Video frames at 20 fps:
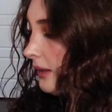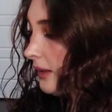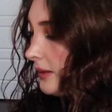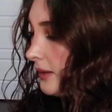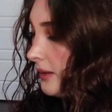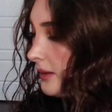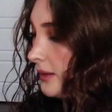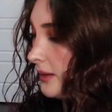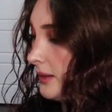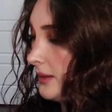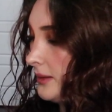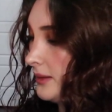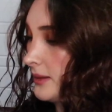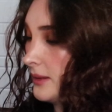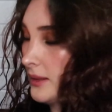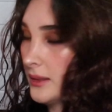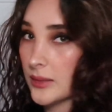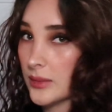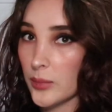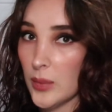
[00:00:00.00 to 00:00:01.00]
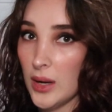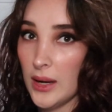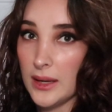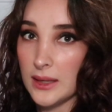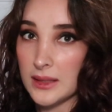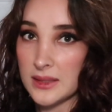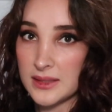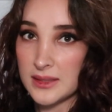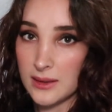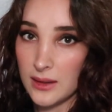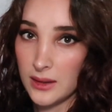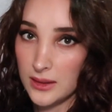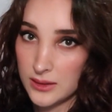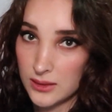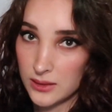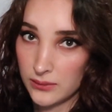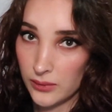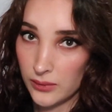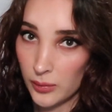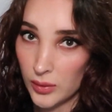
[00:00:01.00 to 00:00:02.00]
And then this is my
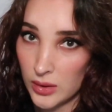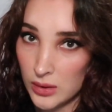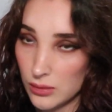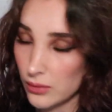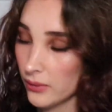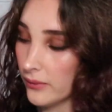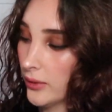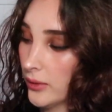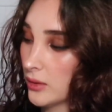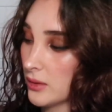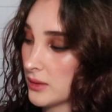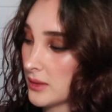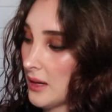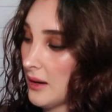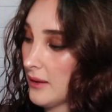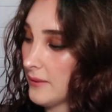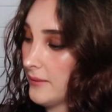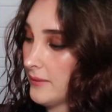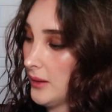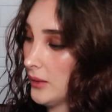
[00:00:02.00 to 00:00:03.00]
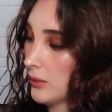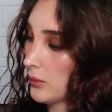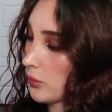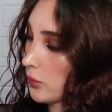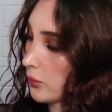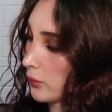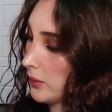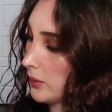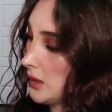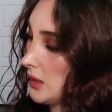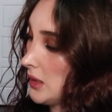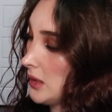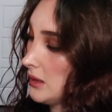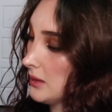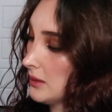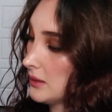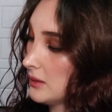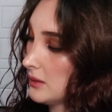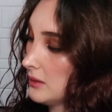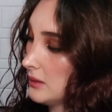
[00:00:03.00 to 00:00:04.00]
signs from the universe. I found
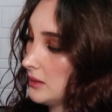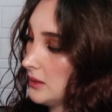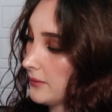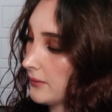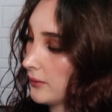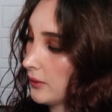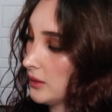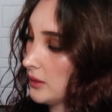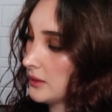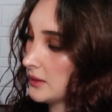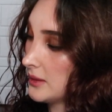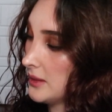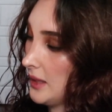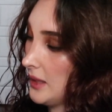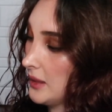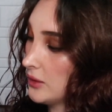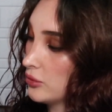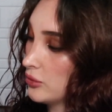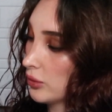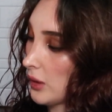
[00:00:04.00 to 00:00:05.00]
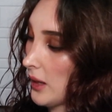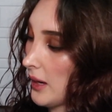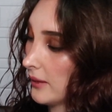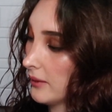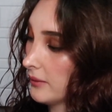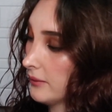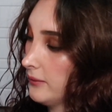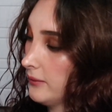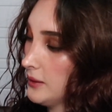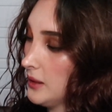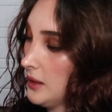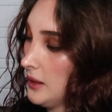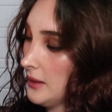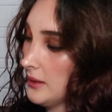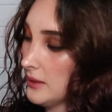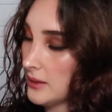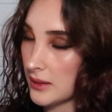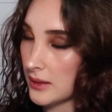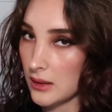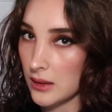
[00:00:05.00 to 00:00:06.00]
3 different dead
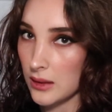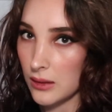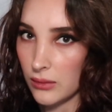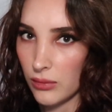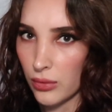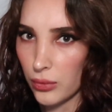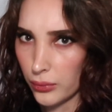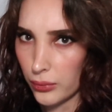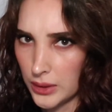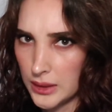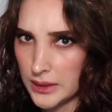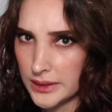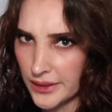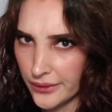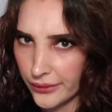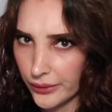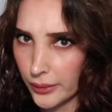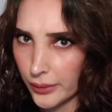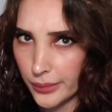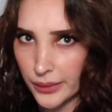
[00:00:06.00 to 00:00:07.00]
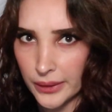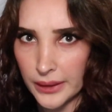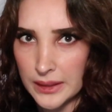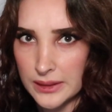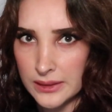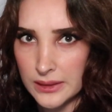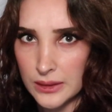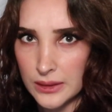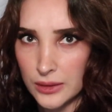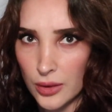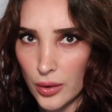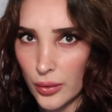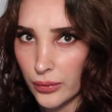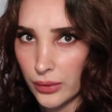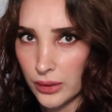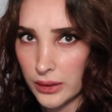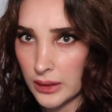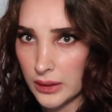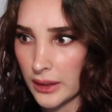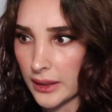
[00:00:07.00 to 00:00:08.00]
dragonflies in 3 different places, all
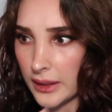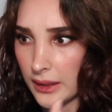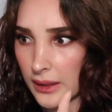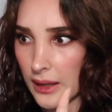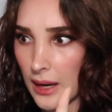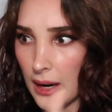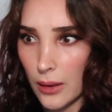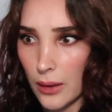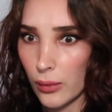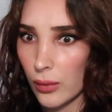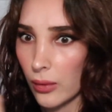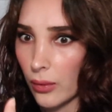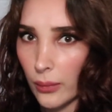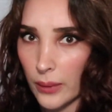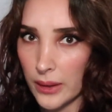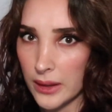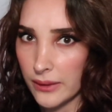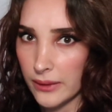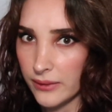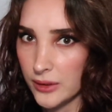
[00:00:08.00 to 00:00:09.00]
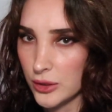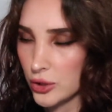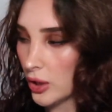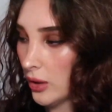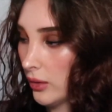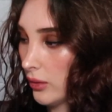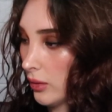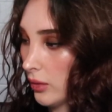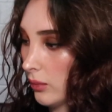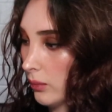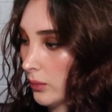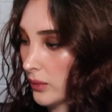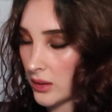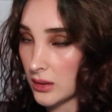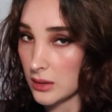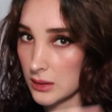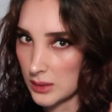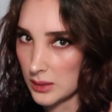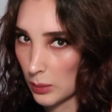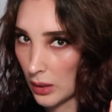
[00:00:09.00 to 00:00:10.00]
within like an hour away of each other
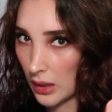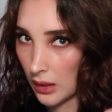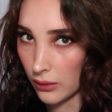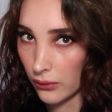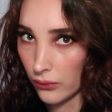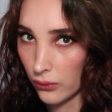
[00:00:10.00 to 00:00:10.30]
within the span of